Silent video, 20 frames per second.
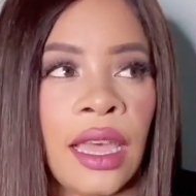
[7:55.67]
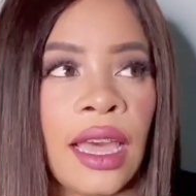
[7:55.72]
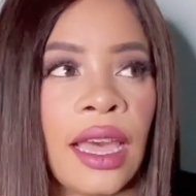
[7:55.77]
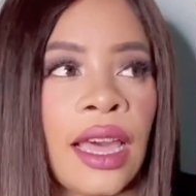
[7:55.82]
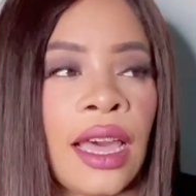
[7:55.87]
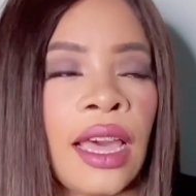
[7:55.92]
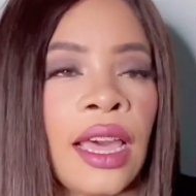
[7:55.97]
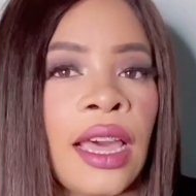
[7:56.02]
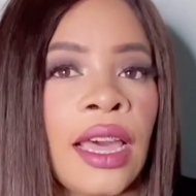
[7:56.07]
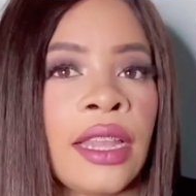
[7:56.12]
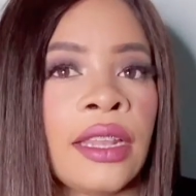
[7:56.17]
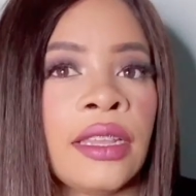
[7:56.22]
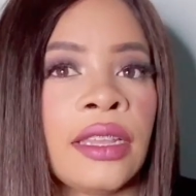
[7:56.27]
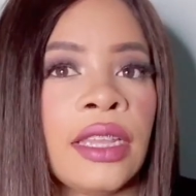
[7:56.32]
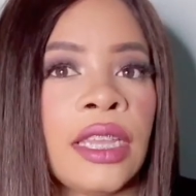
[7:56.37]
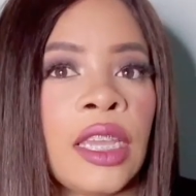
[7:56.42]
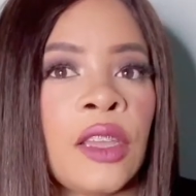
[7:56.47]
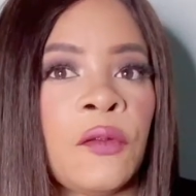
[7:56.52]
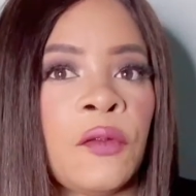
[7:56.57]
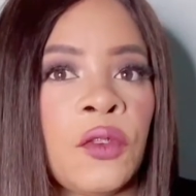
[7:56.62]
And
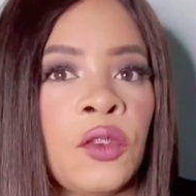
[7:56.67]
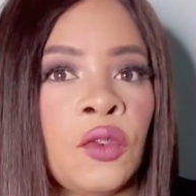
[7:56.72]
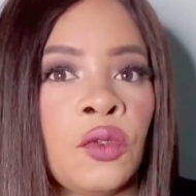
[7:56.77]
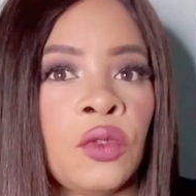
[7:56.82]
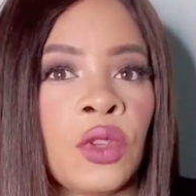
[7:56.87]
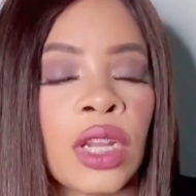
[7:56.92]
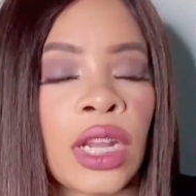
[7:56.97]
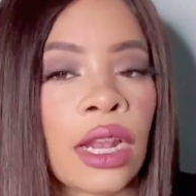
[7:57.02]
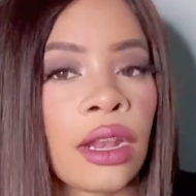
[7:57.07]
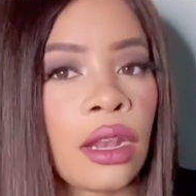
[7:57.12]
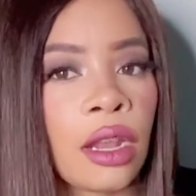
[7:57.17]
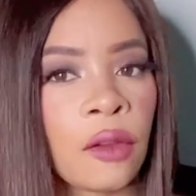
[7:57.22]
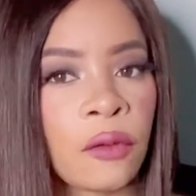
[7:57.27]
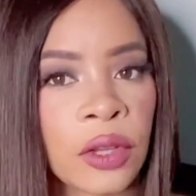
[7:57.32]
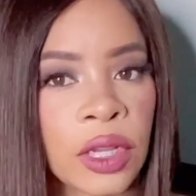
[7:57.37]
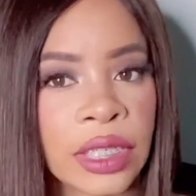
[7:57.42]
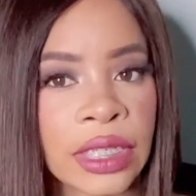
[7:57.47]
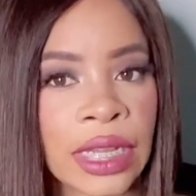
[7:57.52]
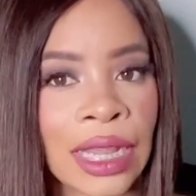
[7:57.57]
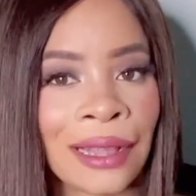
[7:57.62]
if you do not love
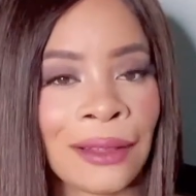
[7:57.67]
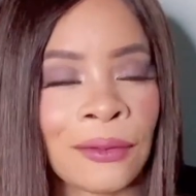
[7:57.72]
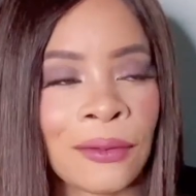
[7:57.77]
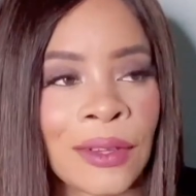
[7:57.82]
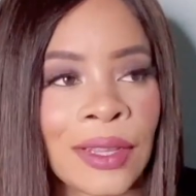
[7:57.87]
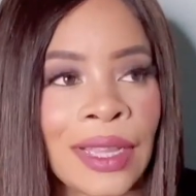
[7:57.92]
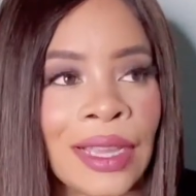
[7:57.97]
yourself